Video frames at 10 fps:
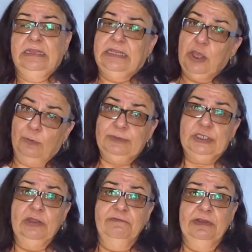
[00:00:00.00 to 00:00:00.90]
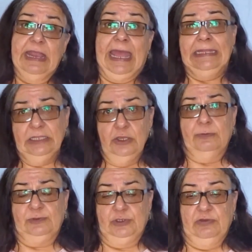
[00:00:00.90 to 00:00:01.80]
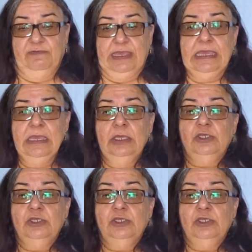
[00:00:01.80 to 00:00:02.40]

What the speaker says: The observer and the observee